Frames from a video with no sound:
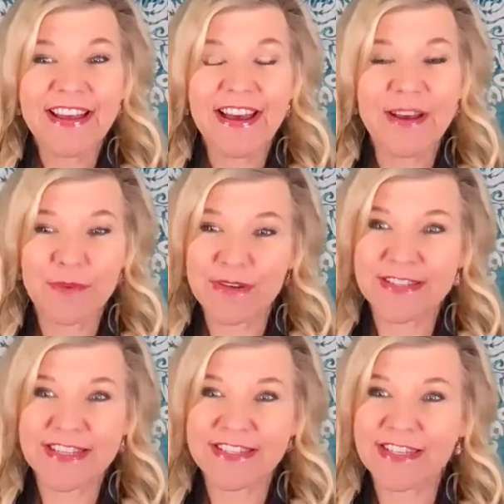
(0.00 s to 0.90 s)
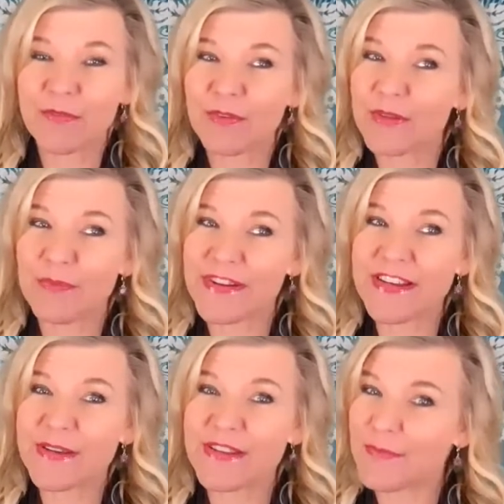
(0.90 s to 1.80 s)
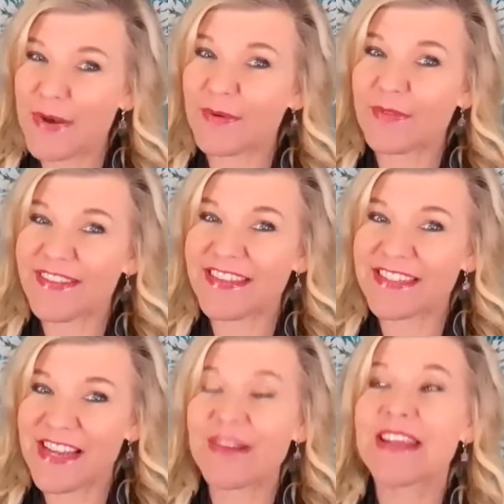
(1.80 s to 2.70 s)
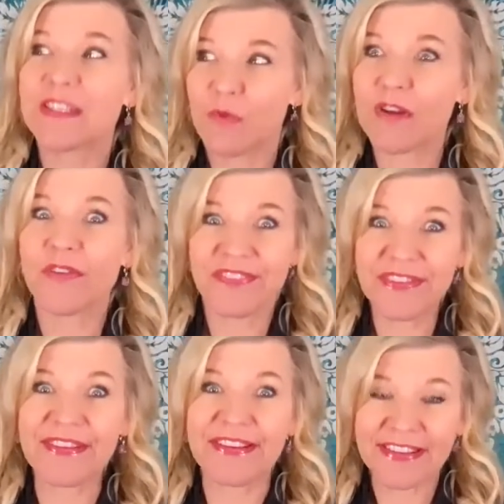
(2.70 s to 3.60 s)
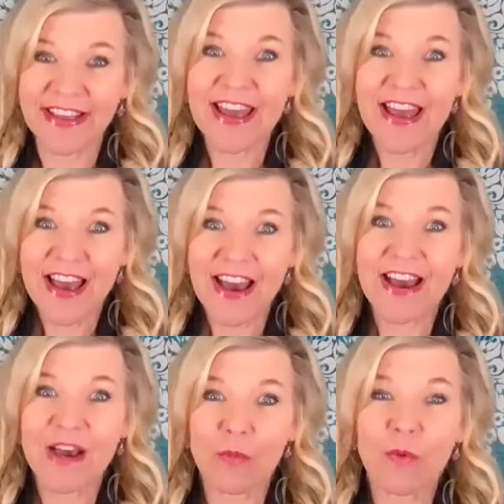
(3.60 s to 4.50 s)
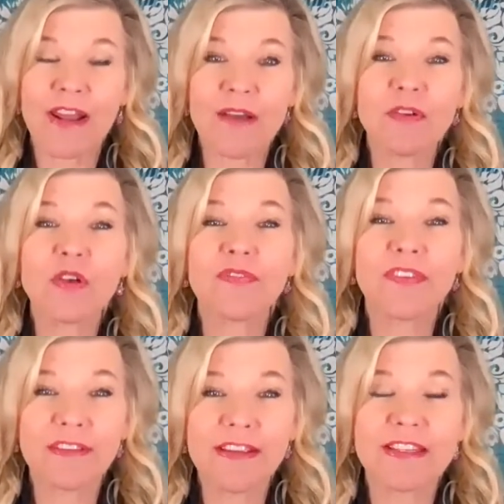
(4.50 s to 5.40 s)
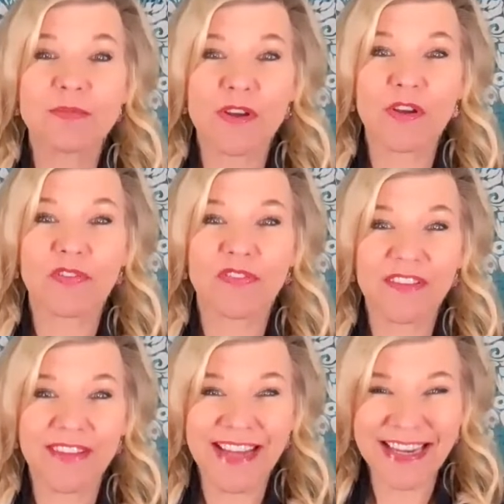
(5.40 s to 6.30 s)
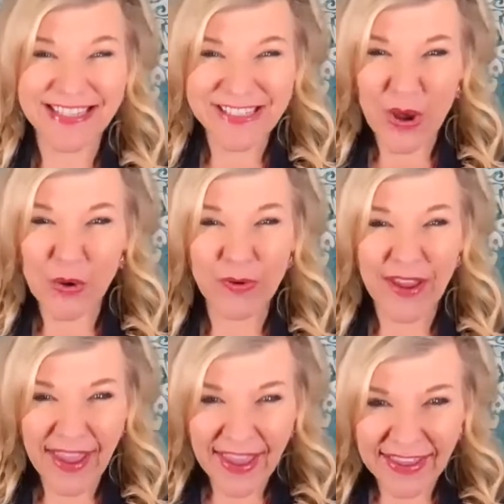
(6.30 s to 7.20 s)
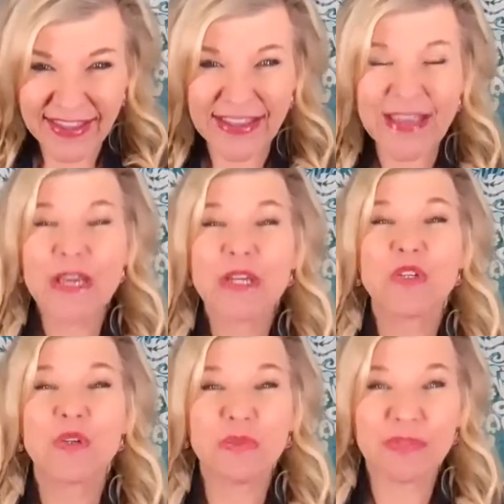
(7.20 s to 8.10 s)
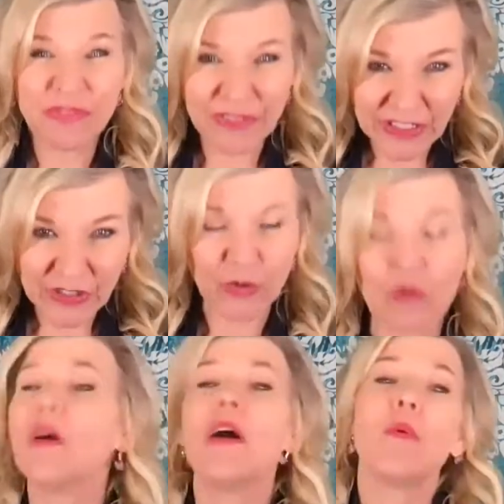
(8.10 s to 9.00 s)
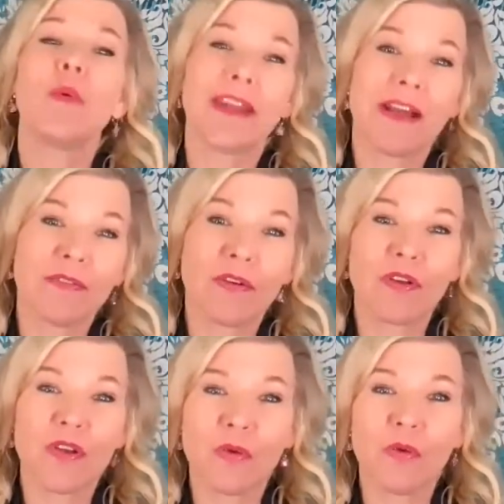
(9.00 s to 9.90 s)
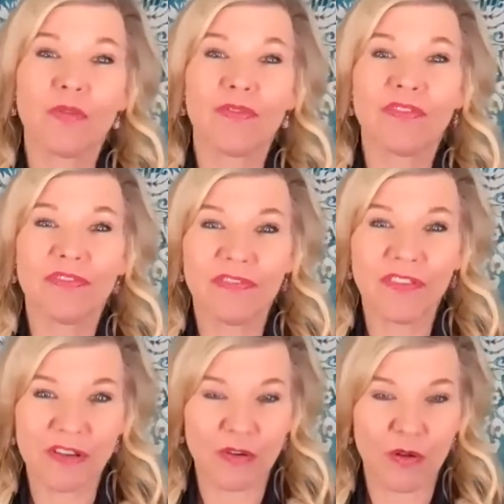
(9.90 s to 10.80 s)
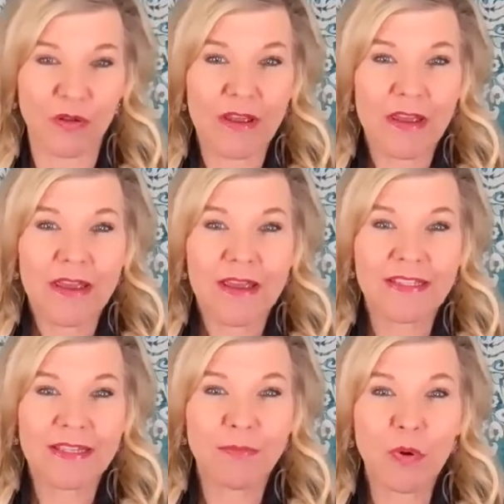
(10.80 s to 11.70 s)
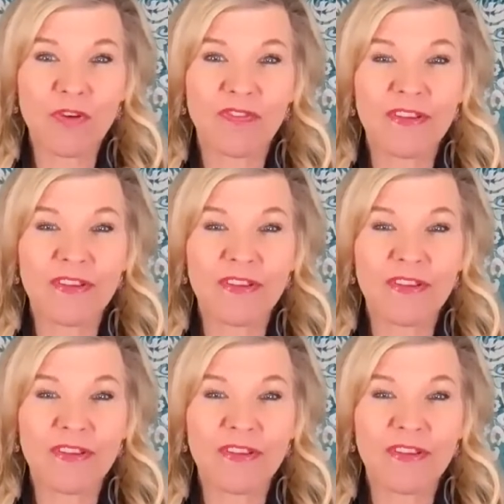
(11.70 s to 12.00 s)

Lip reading: I'm going to say something really brilliant, you might want to write this down, is what you're feeling. Whatever you're feeling is what you're feeling, and it's okay to feel whatever you feel. It's important.